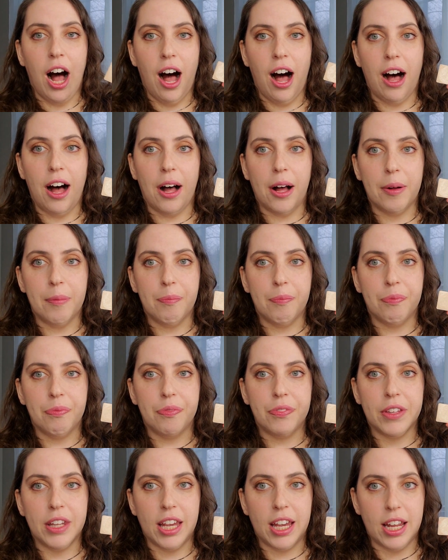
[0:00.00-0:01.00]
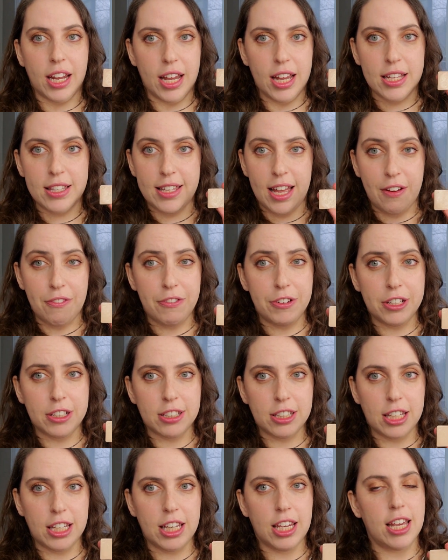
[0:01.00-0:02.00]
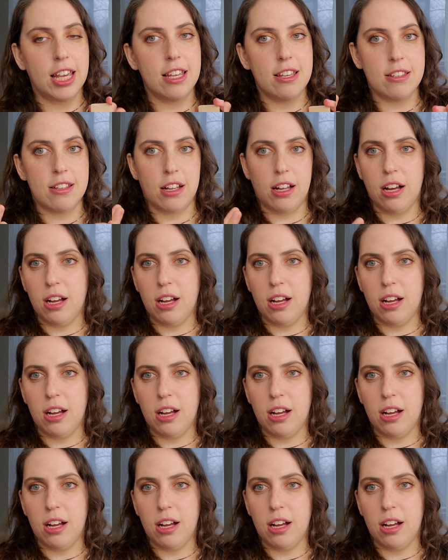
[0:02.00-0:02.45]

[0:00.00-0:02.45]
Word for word: um it, it definitely is